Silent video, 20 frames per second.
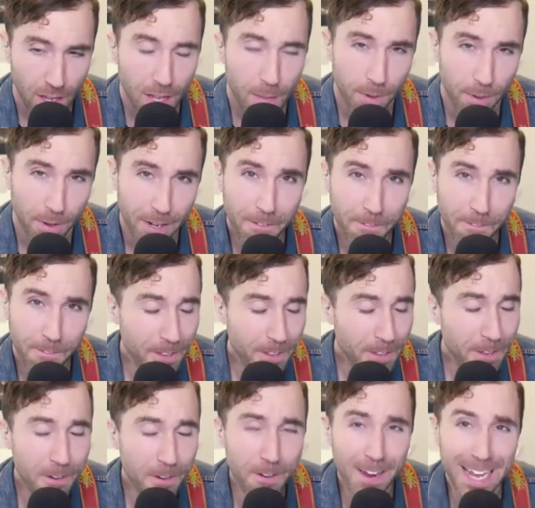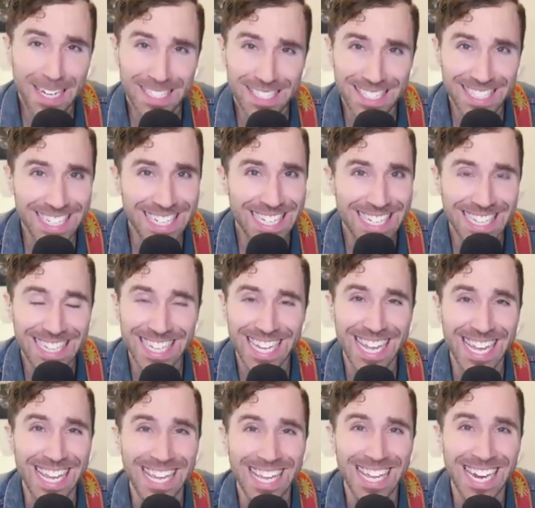but if you're asking,
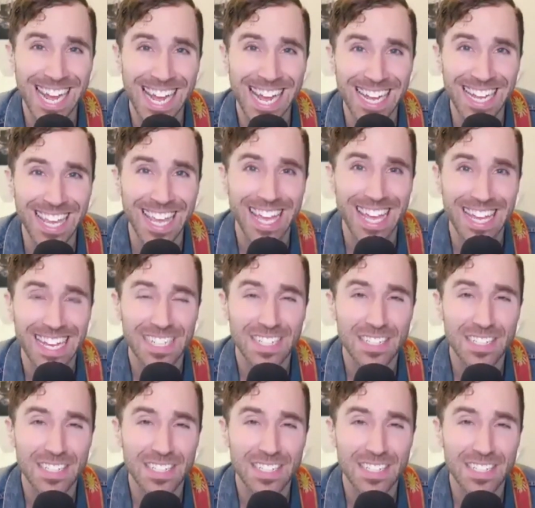then I guess